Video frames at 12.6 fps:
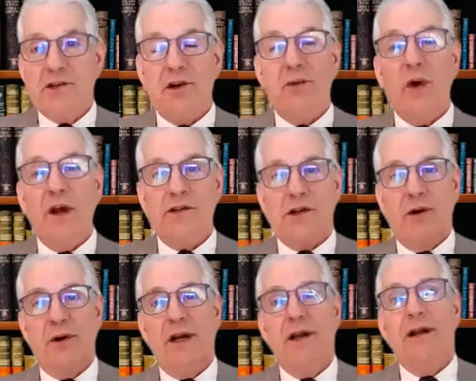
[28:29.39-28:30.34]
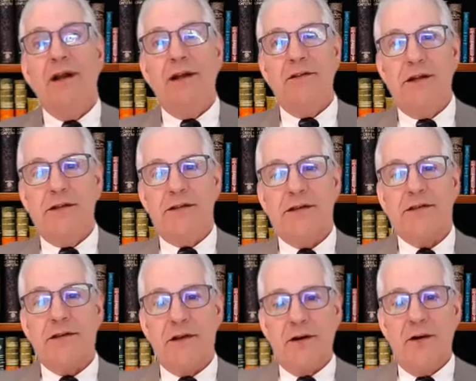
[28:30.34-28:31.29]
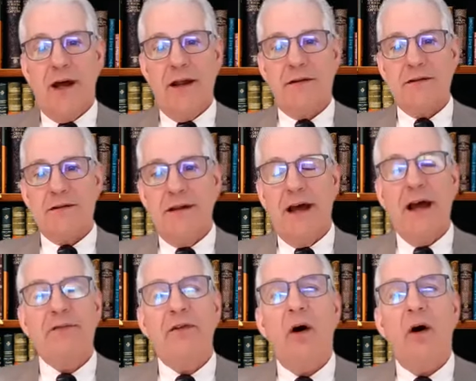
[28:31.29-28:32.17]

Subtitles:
teacher and way shower, Jesus the Christ.